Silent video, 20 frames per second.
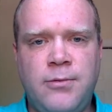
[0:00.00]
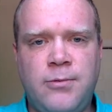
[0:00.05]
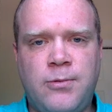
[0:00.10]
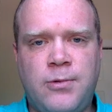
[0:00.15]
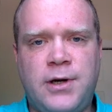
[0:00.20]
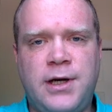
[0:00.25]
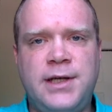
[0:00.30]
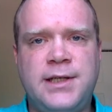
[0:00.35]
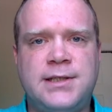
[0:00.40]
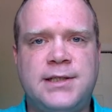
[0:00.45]

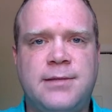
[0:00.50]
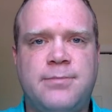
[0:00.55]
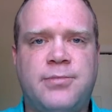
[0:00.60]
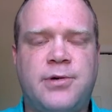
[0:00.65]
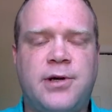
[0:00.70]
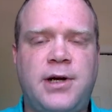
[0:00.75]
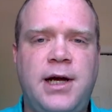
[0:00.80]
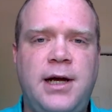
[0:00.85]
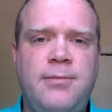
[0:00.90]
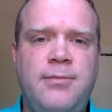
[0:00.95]
One is the
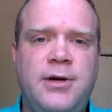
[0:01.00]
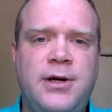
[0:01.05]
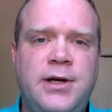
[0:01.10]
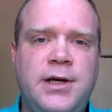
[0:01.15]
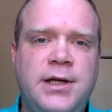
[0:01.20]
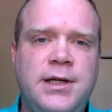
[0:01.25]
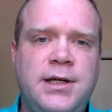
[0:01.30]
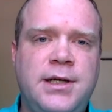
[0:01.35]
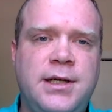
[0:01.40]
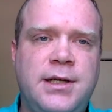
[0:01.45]

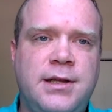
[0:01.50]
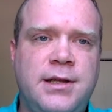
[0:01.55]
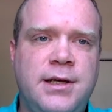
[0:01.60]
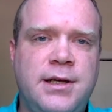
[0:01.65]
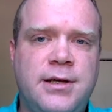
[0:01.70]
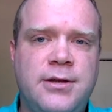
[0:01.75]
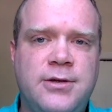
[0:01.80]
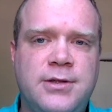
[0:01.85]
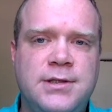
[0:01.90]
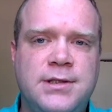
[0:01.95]
primary and the
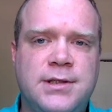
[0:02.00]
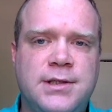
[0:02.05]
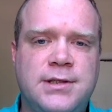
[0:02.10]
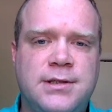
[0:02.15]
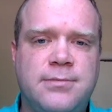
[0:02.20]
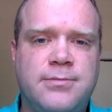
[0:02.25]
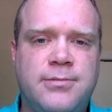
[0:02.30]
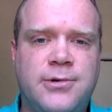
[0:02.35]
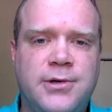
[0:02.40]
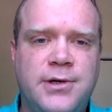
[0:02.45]
other is the
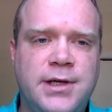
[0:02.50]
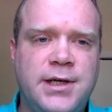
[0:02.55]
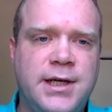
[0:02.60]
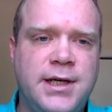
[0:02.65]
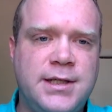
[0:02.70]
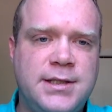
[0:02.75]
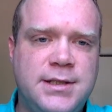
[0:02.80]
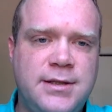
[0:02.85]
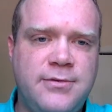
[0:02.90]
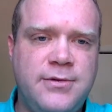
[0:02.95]
supporting
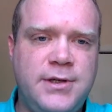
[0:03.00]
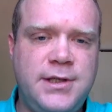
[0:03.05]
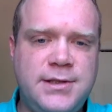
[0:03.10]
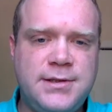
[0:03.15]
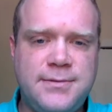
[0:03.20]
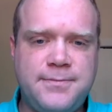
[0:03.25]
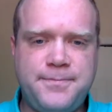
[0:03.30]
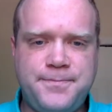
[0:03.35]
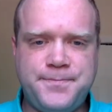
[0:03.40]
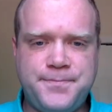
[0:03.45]

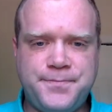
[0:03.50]
activities.